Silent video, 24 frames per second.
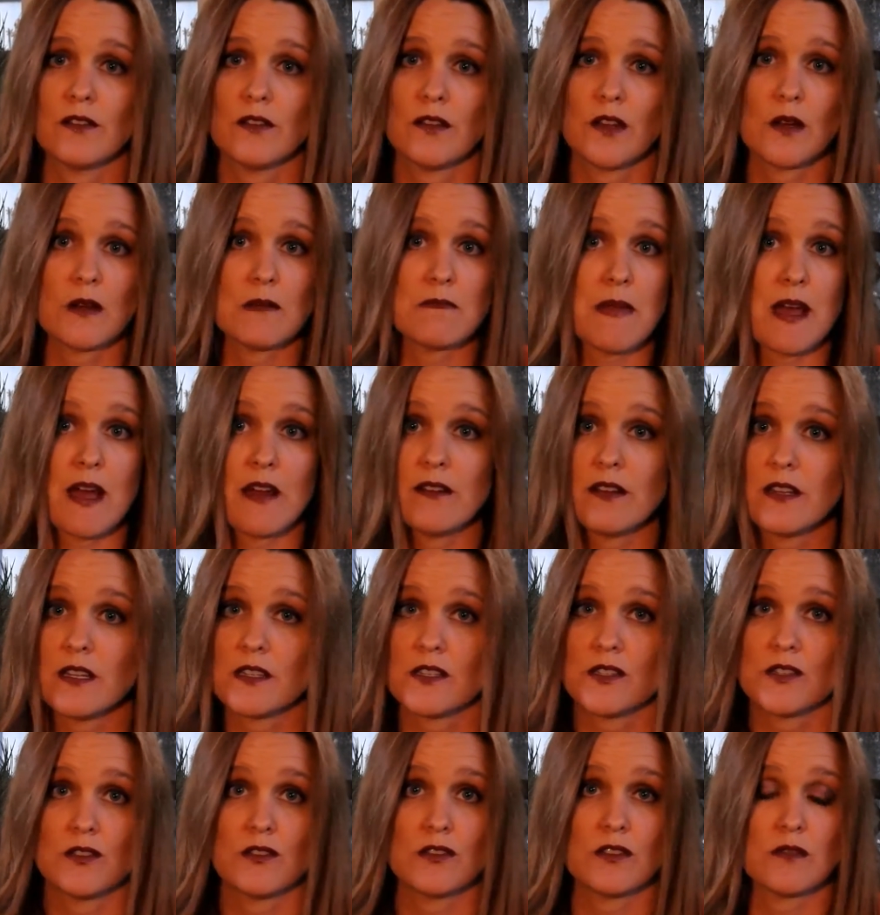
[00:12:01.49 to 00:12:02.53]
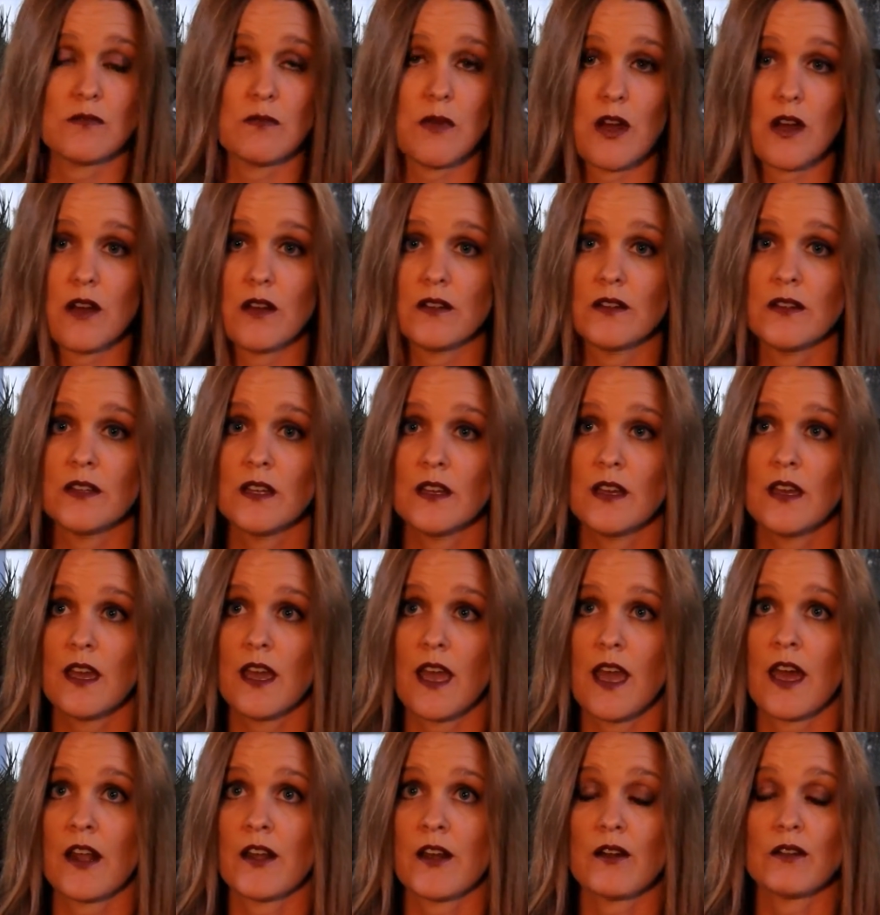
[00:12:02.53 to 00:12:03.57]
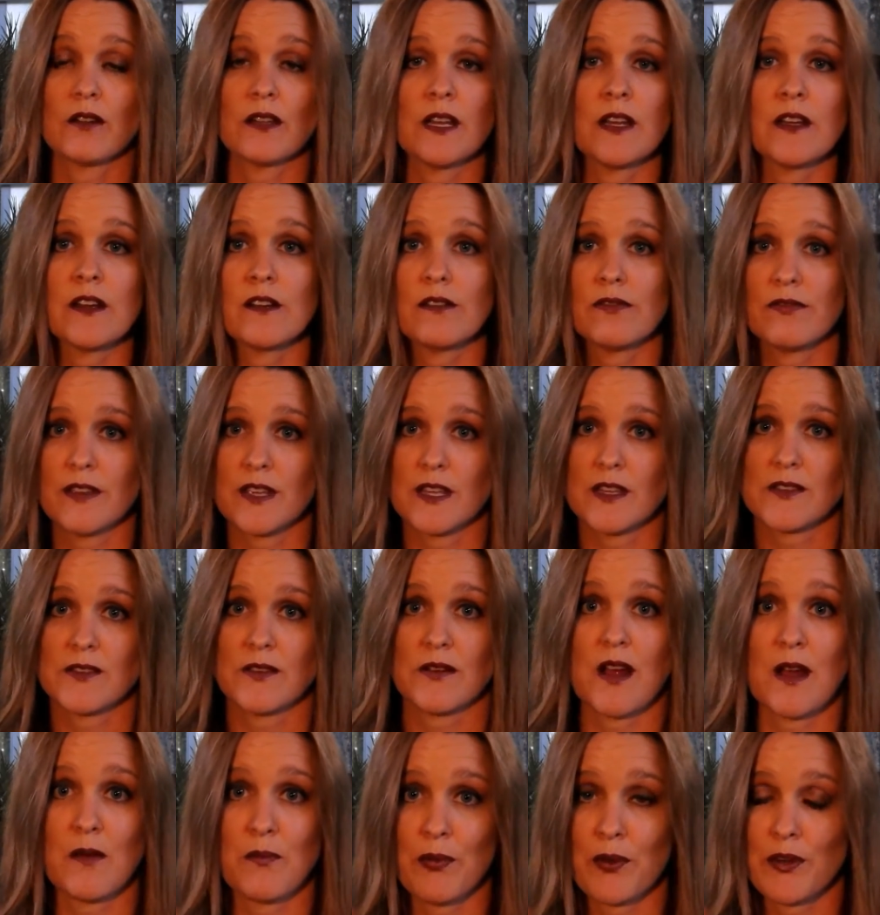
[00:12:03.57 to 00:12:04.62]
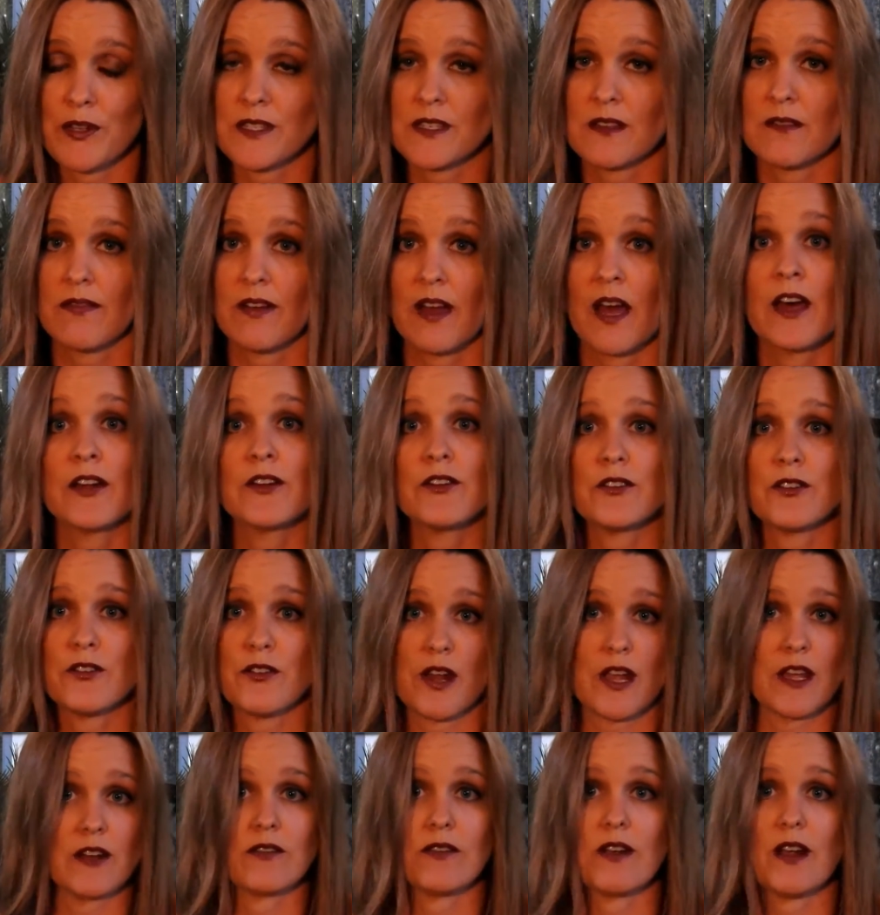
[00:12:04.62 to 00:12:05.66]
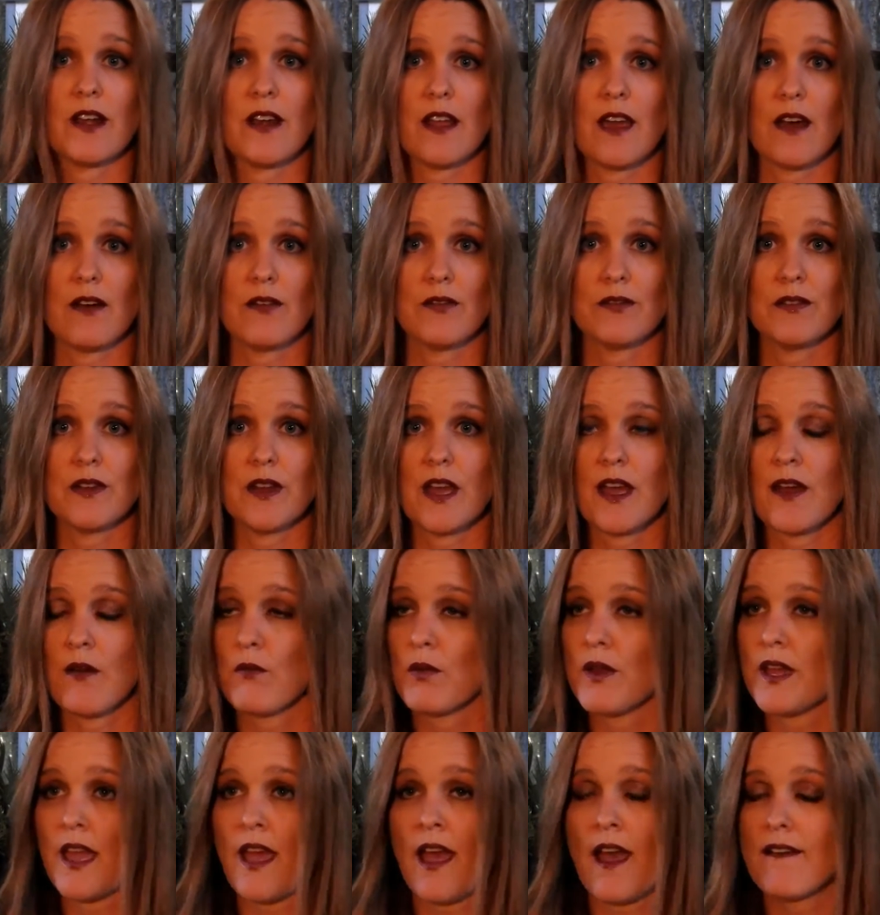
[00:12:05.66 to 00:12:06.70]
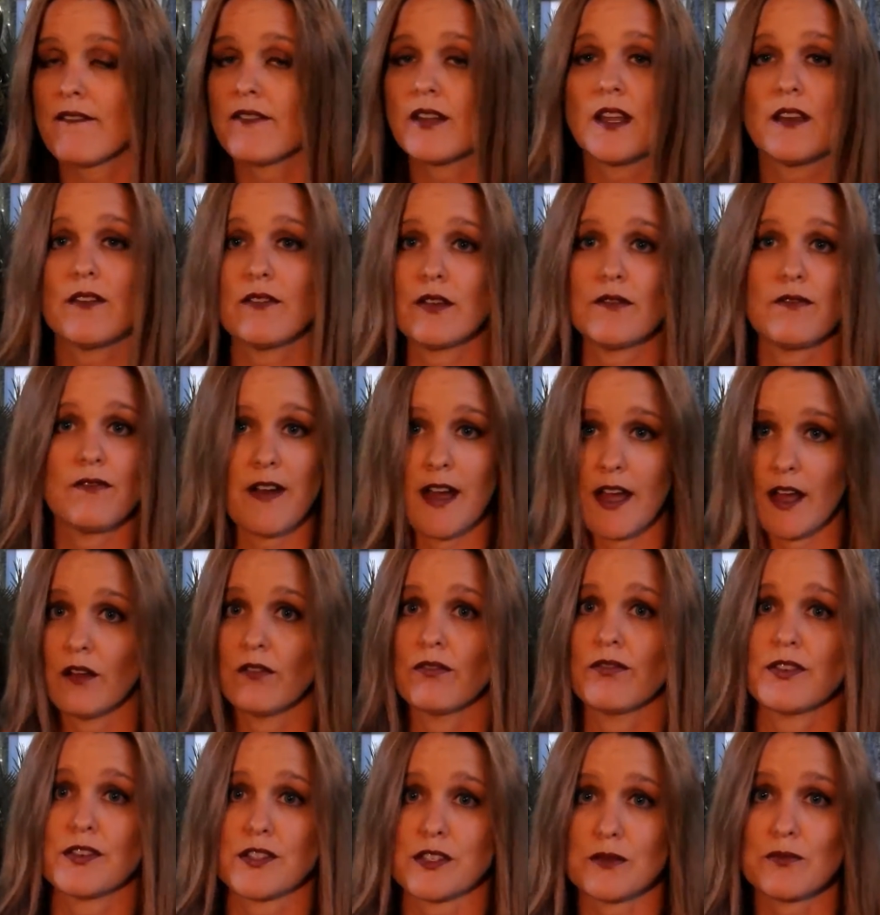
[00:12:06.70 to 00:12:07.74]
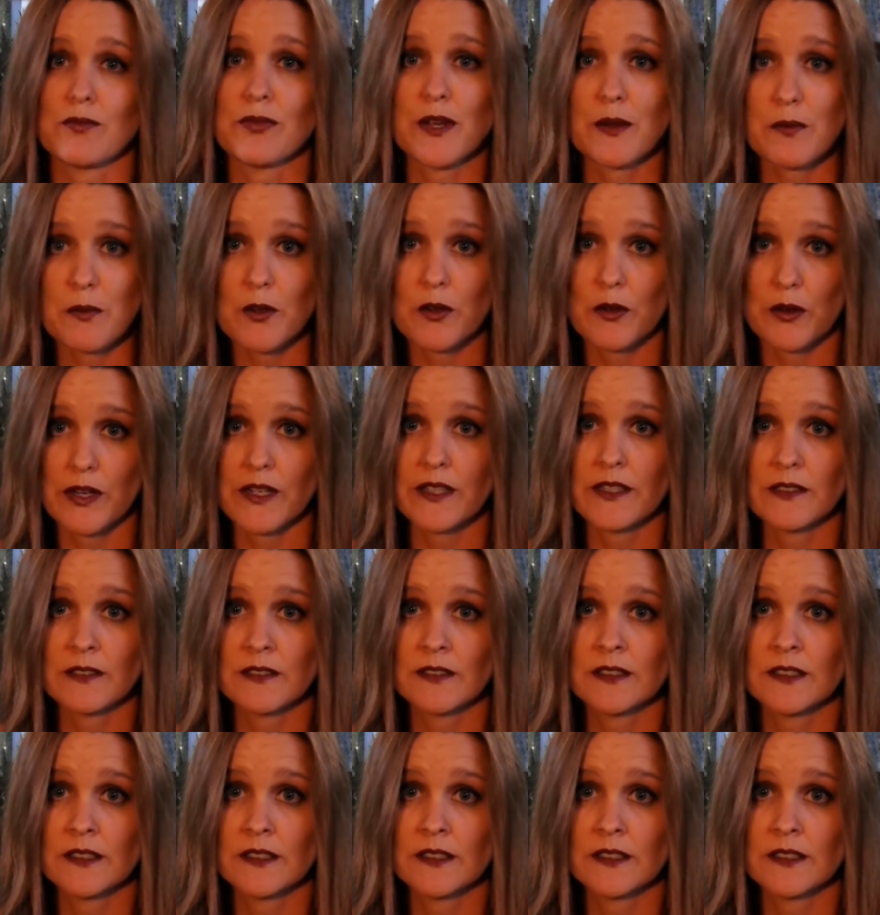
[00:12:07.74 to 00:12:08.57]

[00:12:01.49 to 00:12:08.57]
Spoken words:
No amount is too small, and our legal fees are upwards of $100 grand right now, and we haven't even filed for Supreme Court.